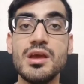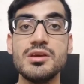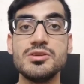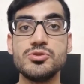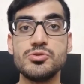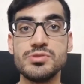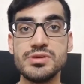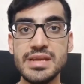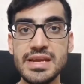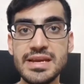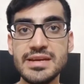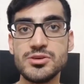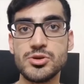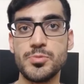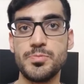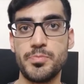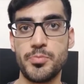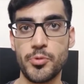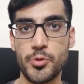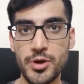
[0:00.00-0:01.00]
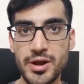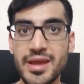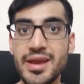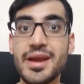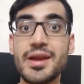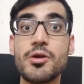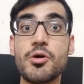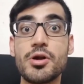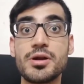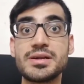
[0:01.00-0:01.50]
you need to put
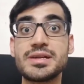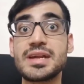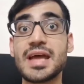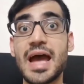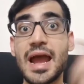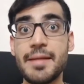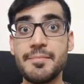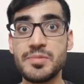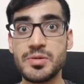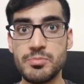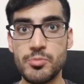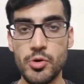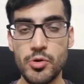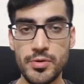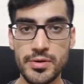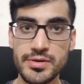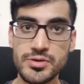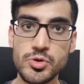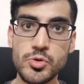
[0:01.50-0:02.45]
it on timed mode.